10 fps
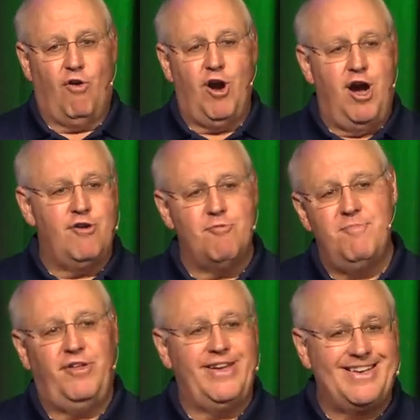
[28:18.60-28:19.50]
one hundred
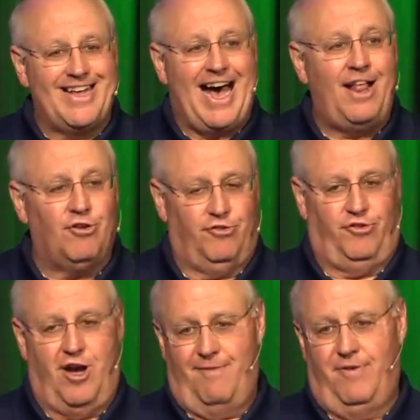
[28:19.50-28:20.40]
million dollars
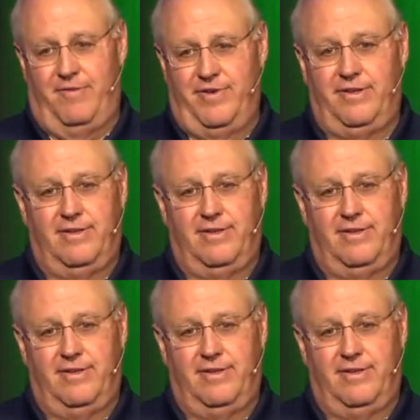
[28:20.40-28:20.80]
off of it,